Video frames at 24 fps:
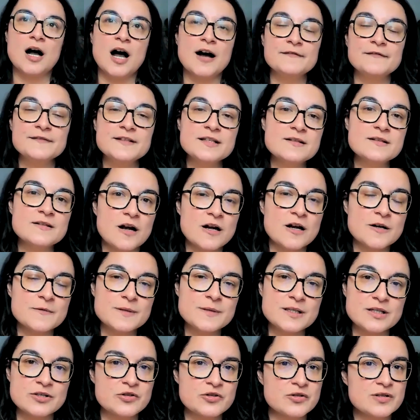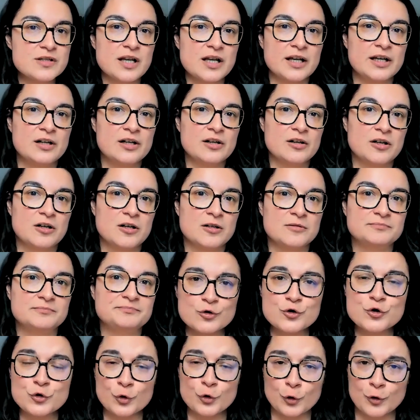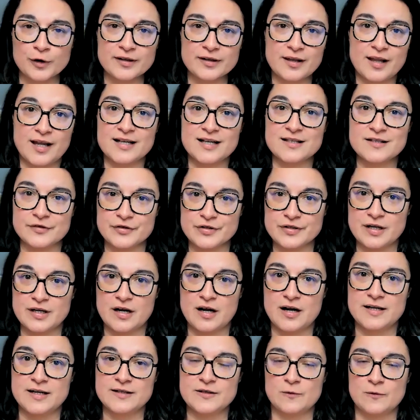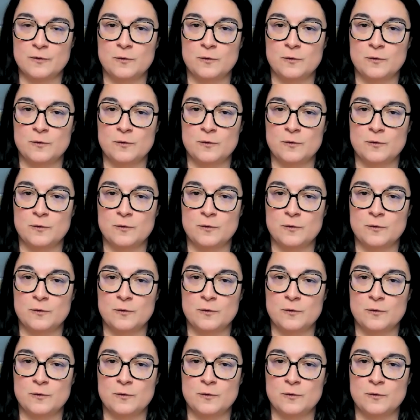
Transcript: Oftentimes it's just like a short exercise